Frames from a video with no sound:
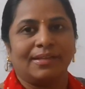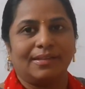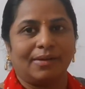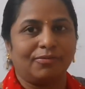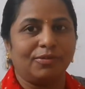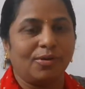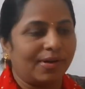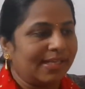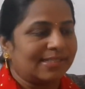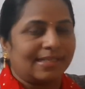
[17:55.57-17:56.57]
the floor
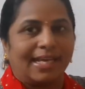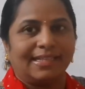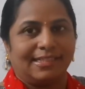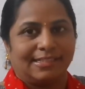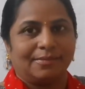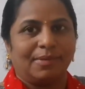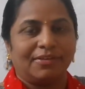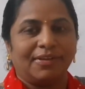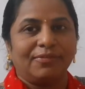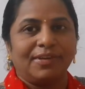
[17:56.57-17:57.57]
is like this, but
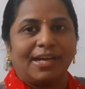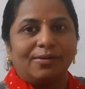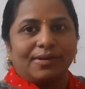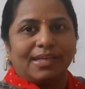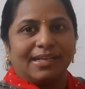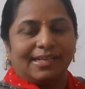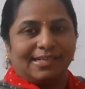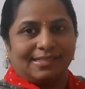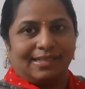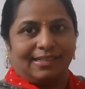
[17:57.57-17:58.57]
when we are looking, it
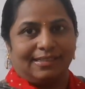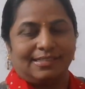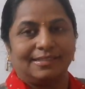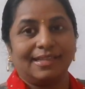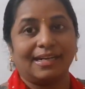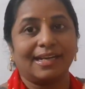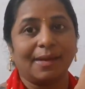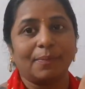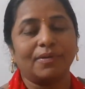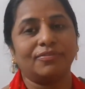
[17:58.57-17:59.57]
is like this. That
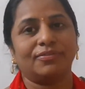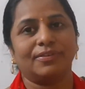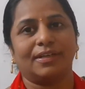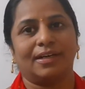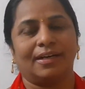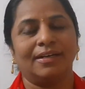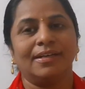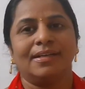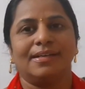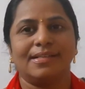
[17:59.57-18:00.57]
type of
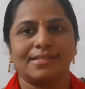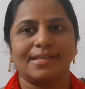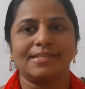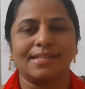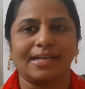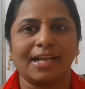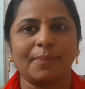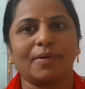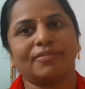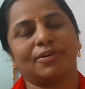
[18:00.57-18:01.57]
distance, that type
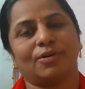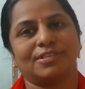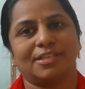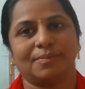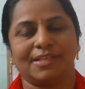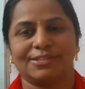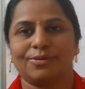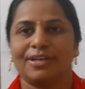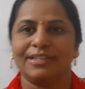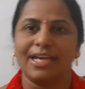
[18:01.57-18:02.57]
of concept is called the